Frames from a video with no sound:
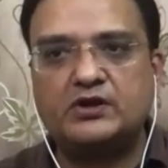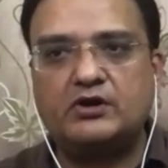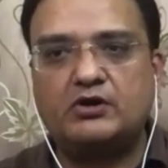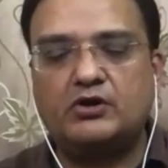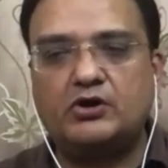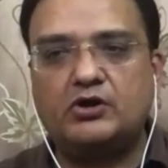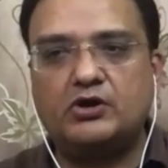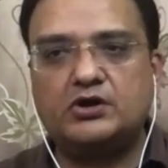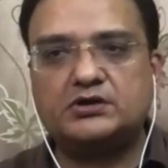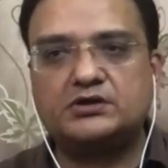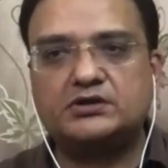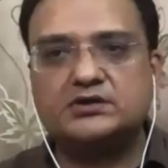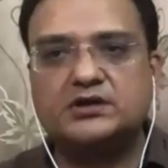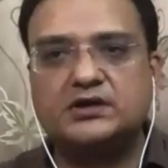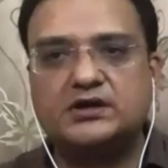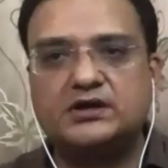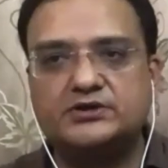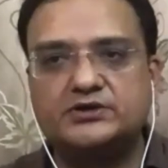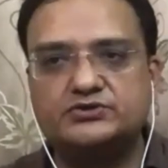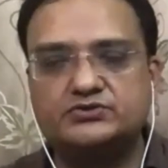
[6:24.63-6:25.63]
Or
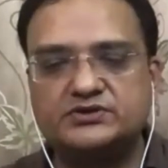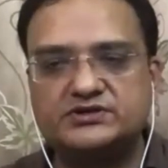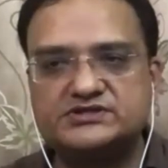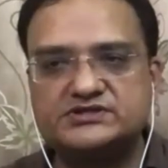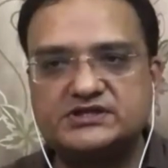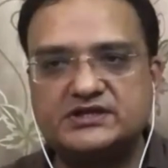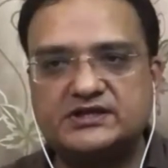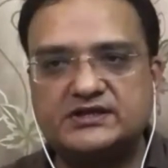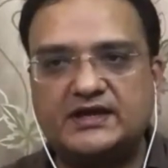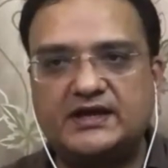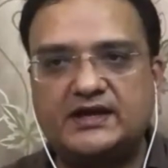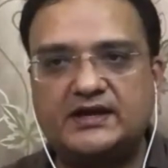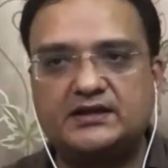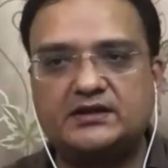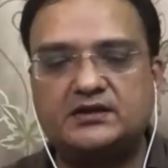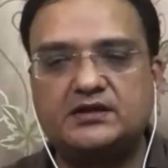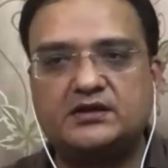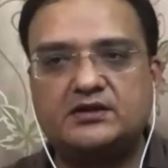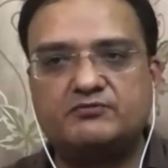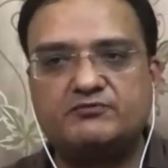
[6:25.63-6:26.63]
you can say that
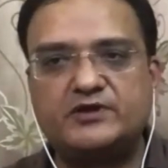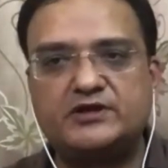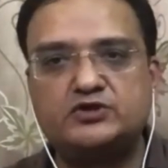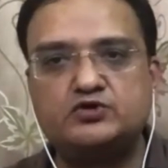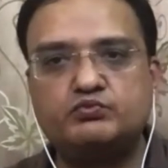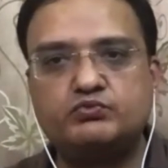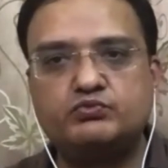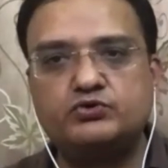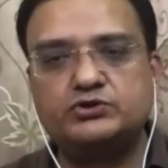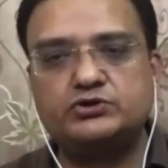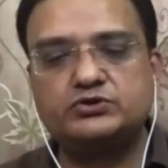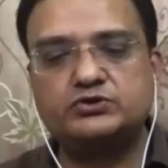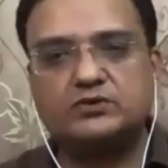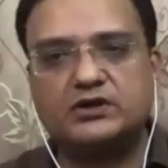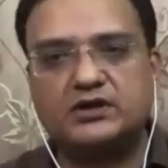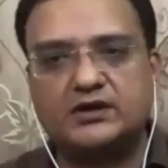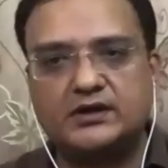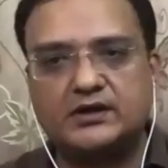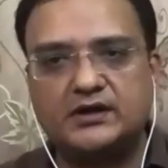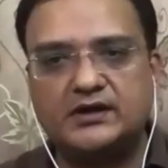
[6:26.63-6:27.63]
when you put
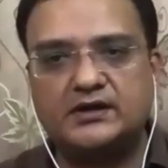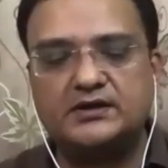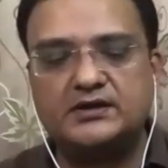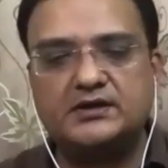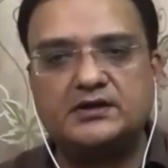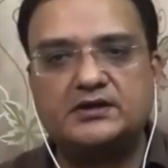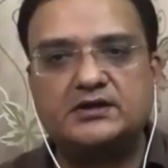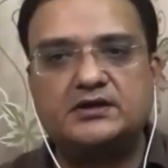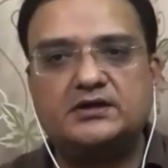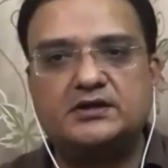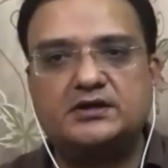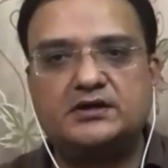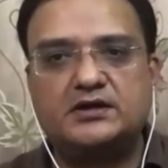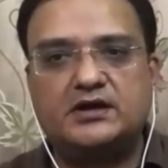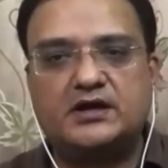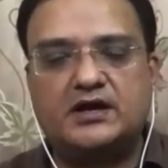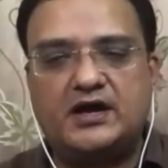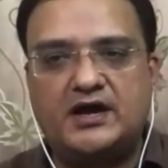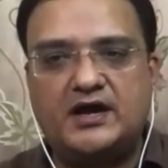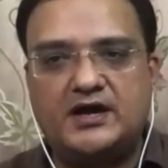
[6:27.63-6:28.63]
your
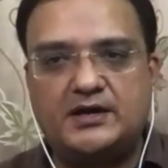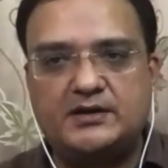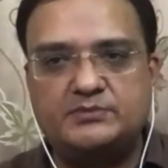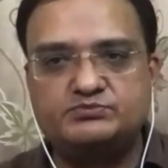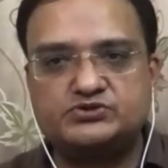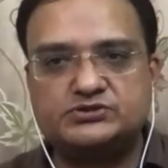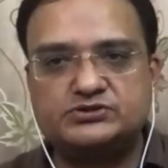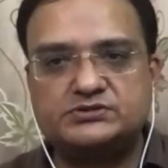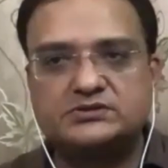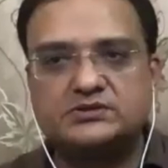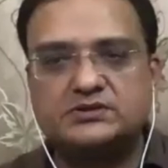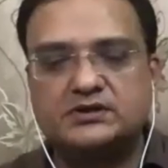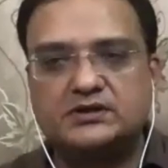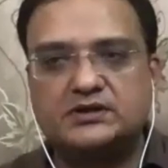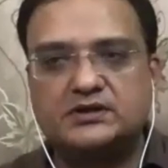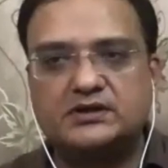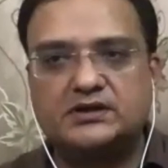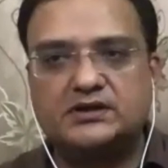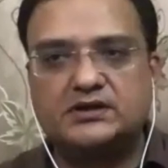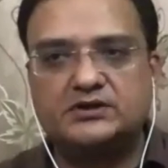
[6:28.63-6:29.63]
arms,
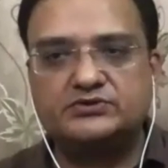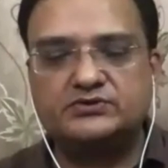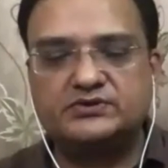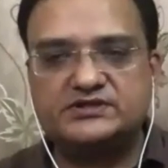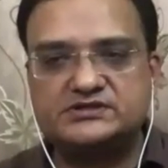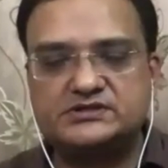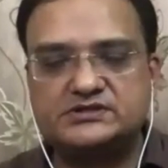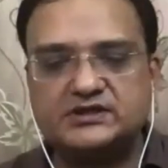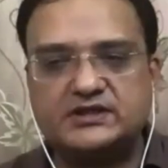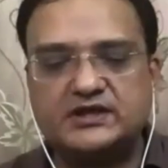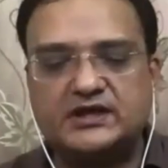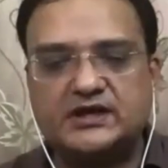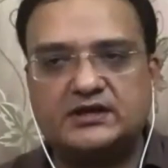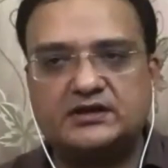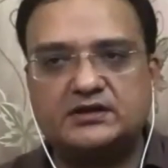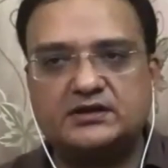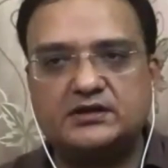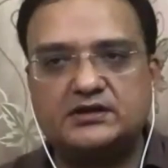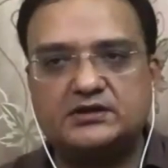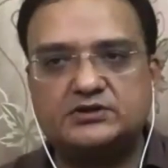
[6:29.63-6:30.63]
you can say that
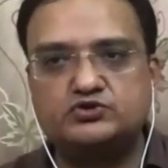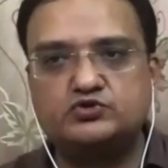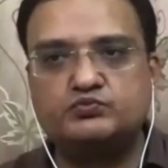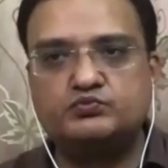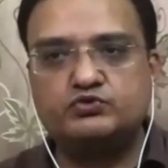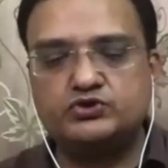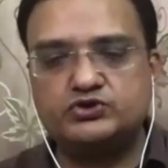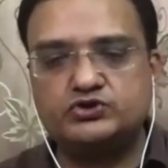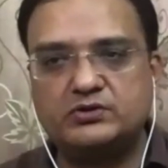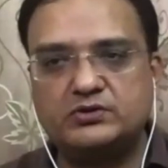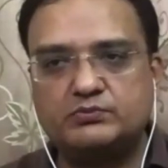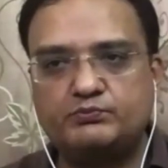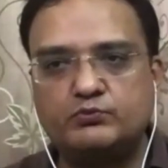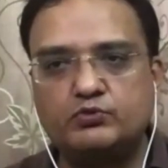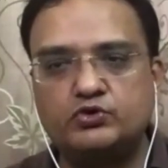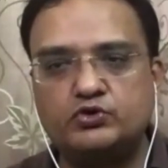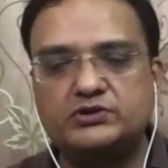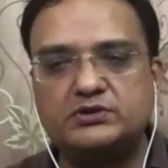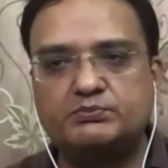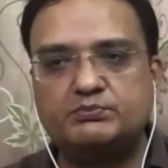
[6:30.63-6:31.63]
you put your
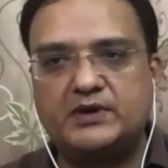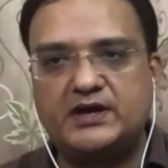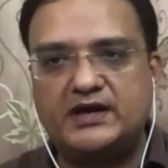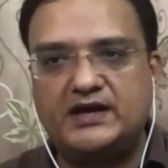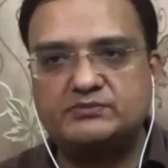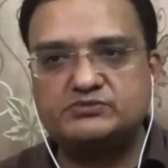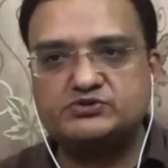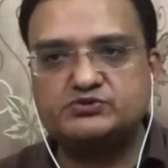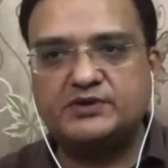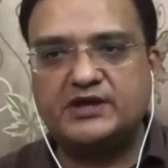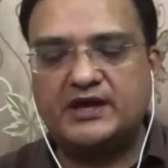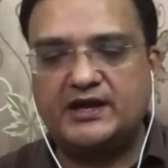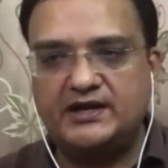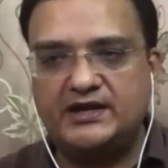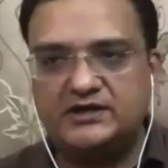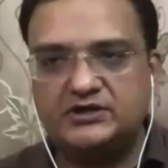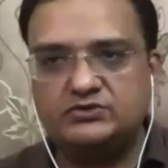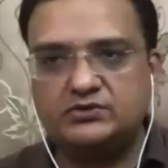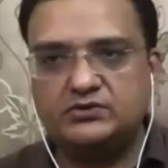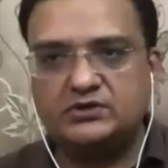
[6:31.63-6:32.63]
both the palms
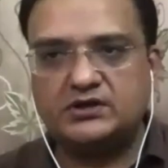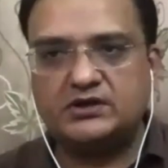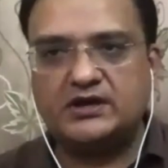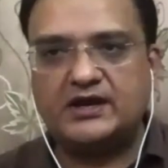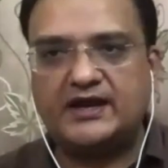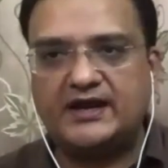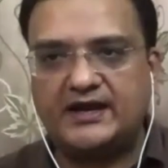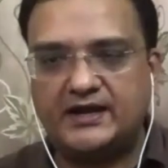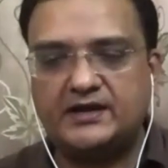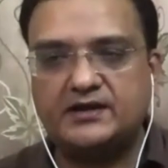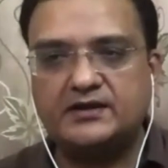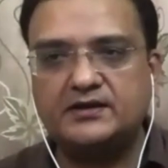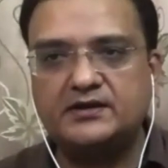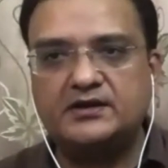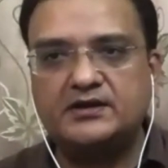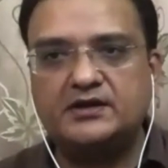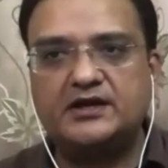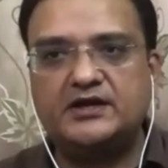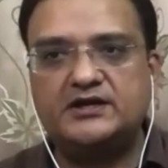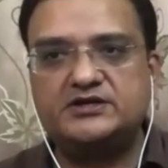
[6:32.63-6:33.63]
behind your head
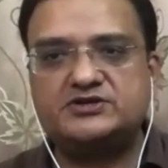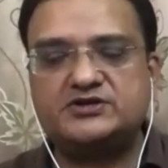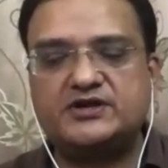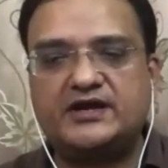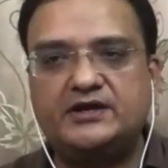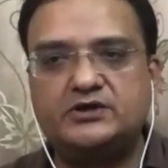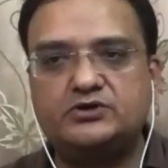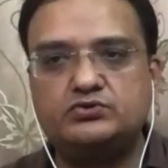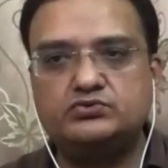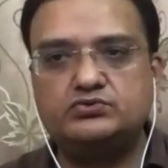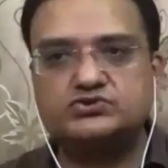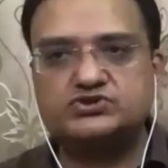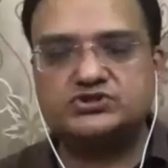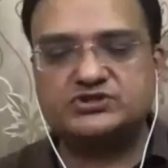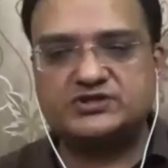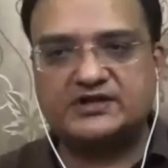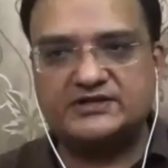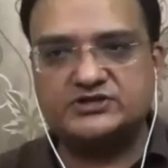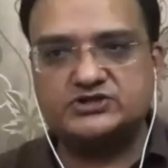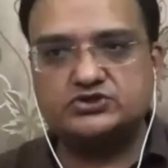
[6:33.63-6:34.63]
and try to
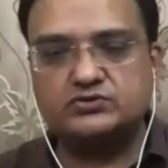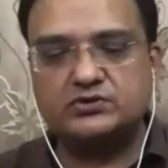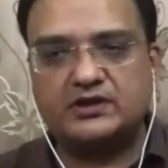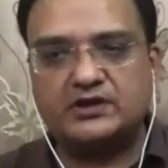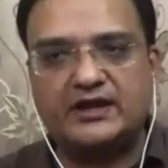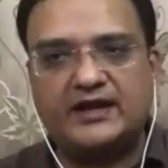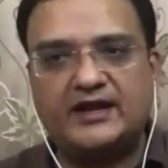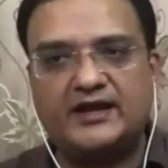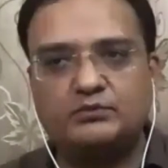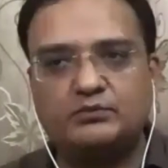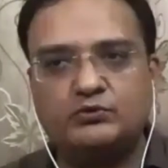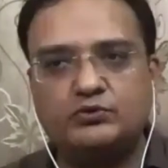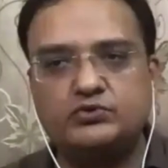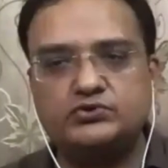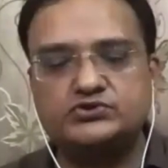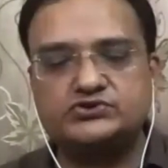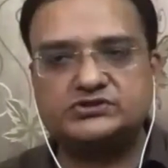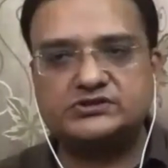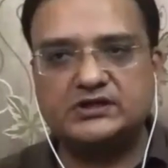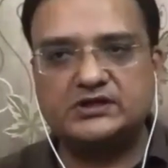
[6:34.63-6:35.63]
stretch your
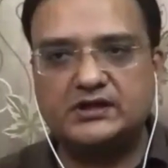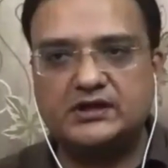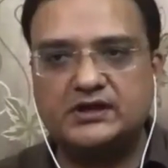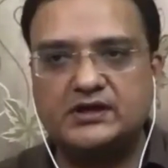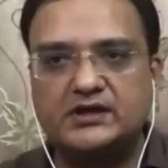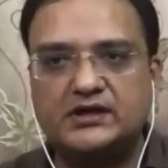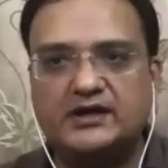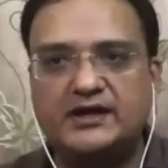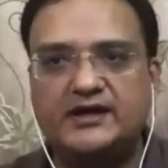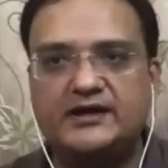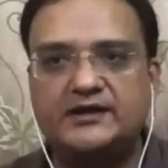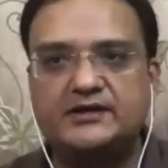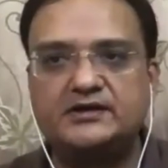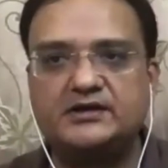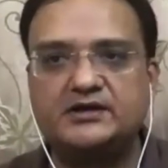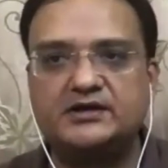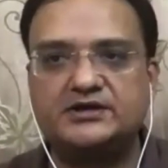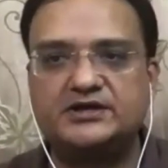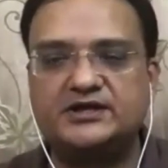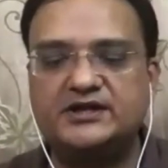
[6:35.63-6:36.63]
elbows and
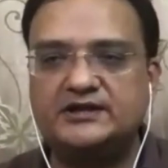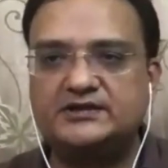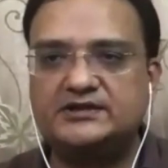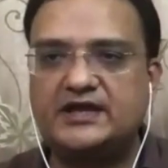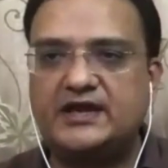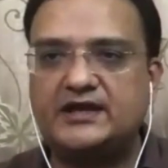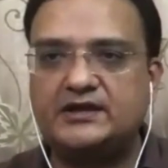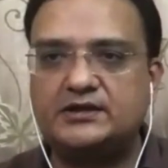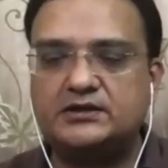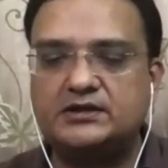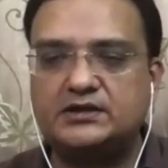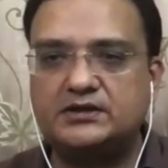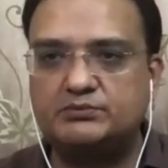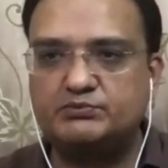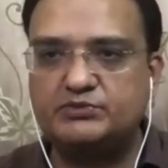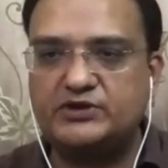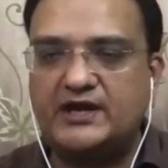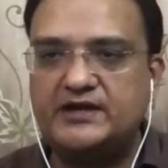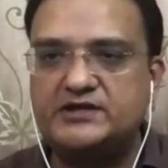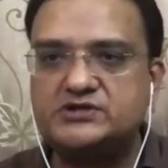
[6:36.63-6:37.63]
take that
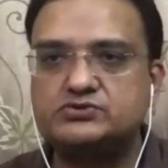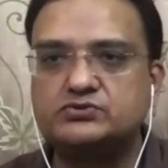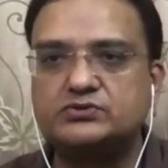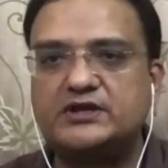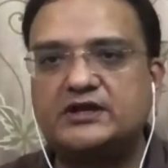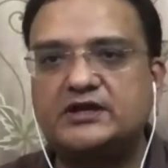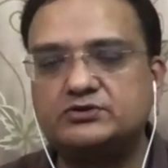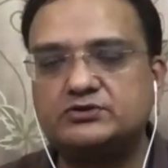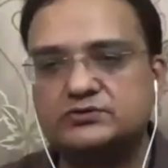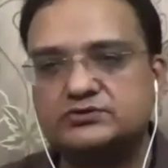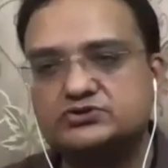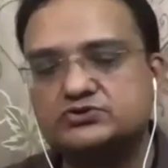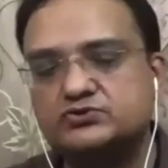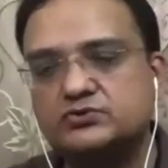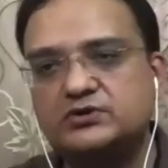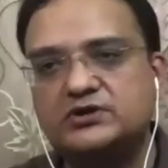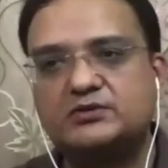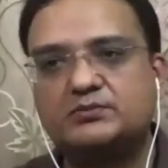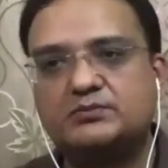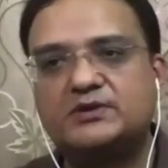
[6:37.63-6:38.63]
behind, so that your
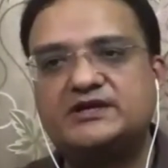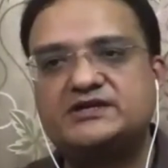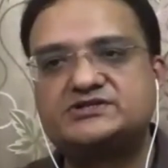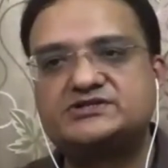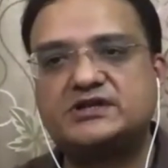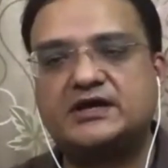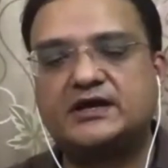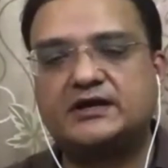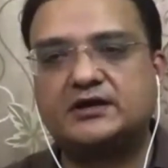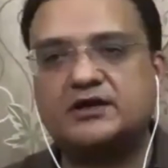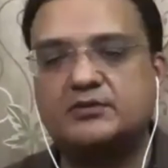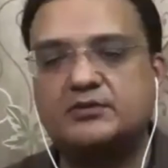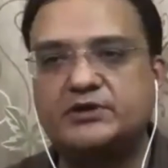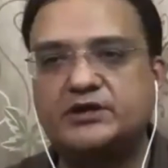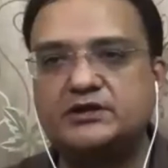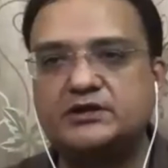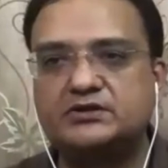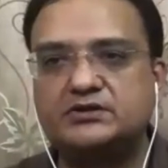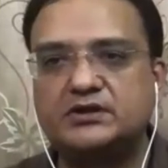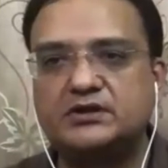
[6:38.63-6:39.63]
shoulder blades are
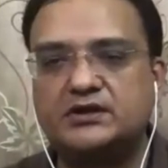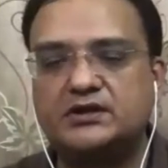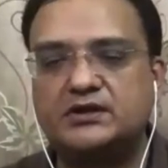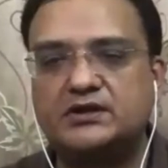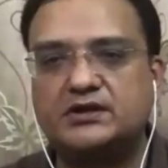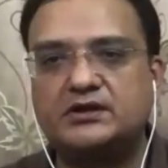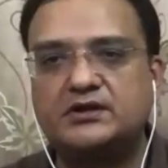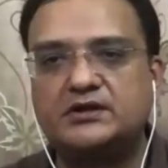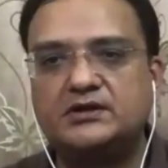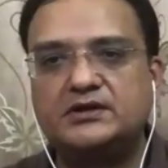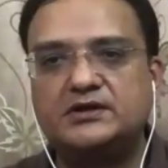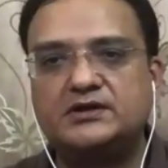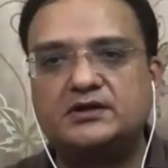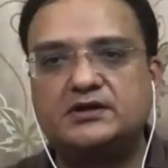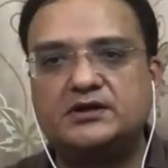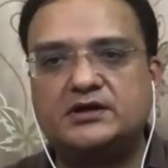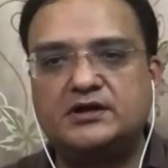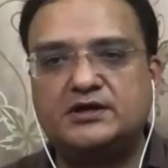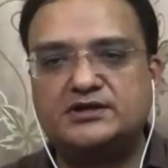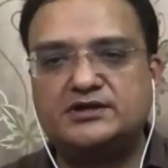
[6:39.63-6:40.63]
coming
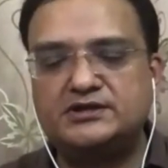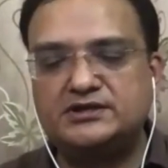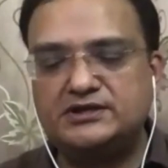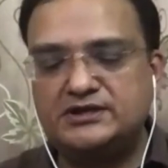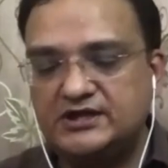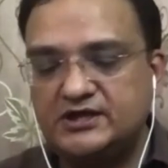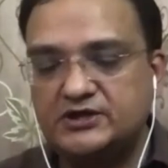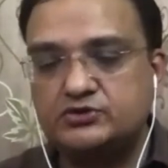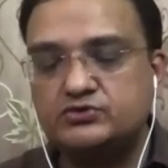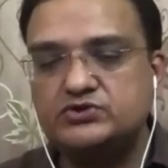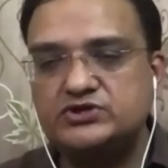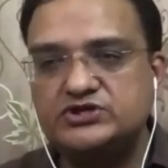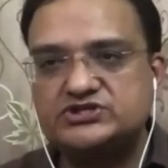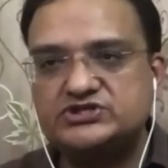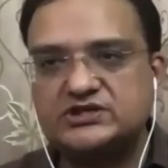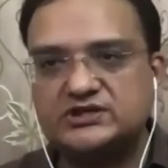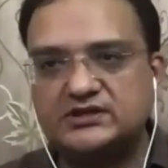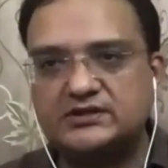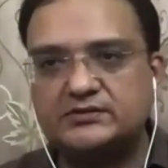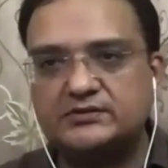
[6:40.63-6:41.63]
near to each
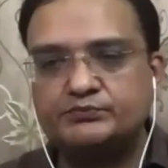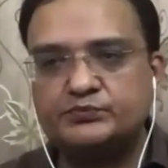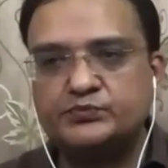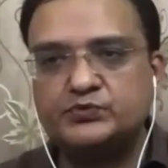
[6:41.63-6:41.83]
other.